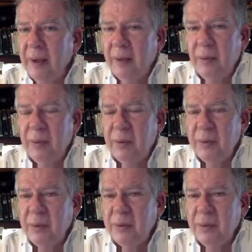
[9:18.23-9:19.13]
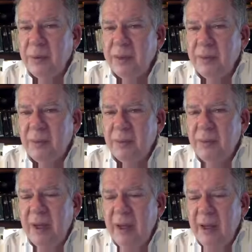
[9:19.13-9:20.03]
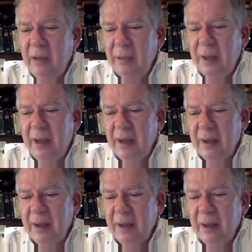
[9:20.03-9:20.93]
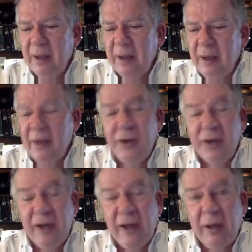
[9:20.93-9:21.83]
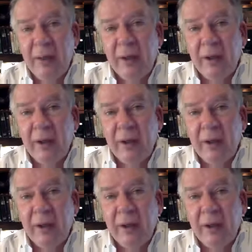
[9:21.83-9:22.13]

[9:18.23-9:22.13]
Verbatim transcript: uh, was, was being held back, understandably.